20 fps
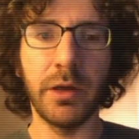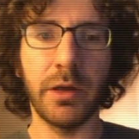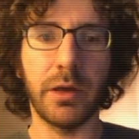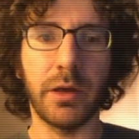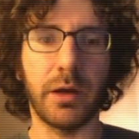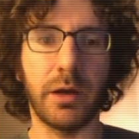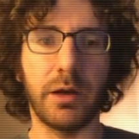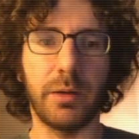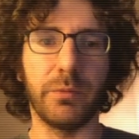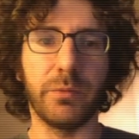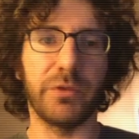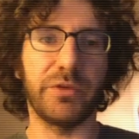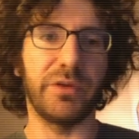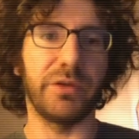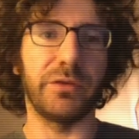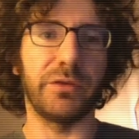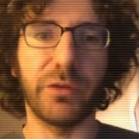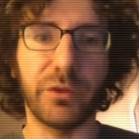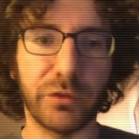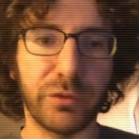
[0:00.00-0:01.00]
We're seeing
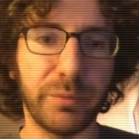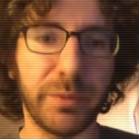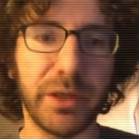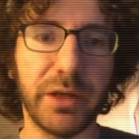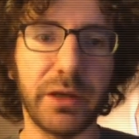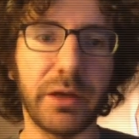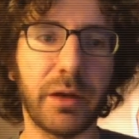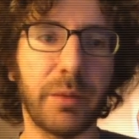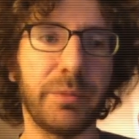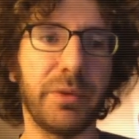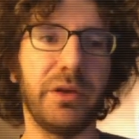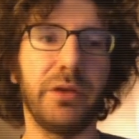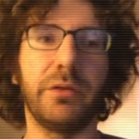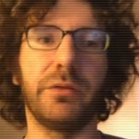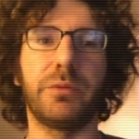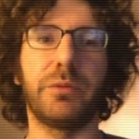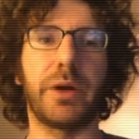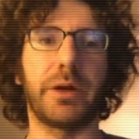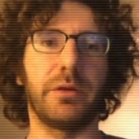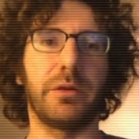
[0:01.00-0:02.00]
social media
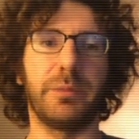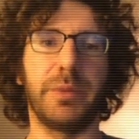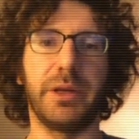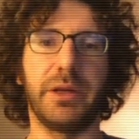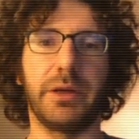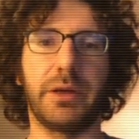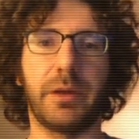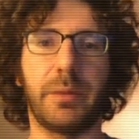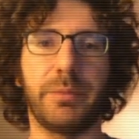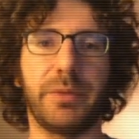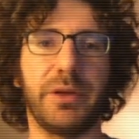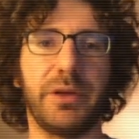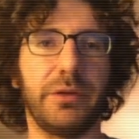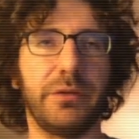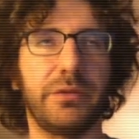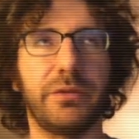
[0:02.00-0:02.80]
companies, regular media companies.